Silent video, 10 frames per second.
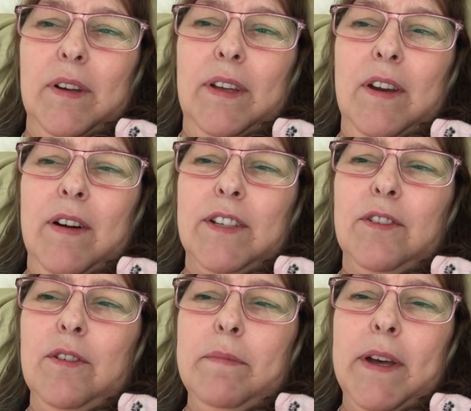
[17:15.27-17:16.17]
you know, I
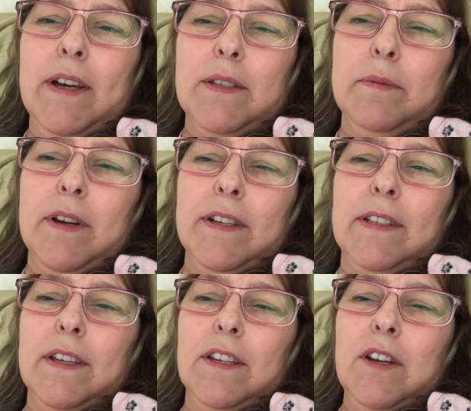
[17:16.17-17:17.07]
told my husband, I
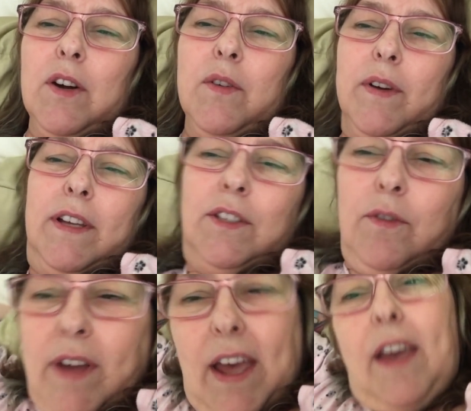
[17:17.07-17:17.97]
said, you know, it's
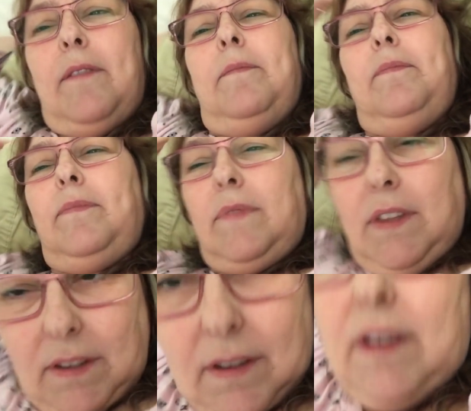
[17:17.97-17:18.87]
okay.
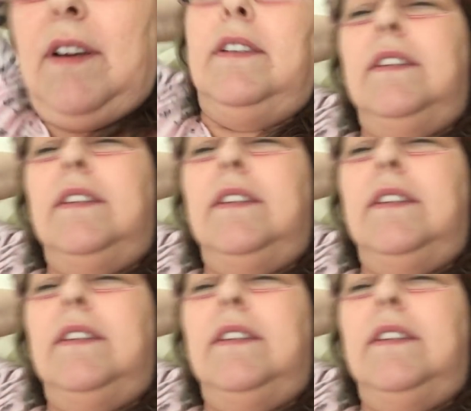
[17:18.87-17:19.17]
I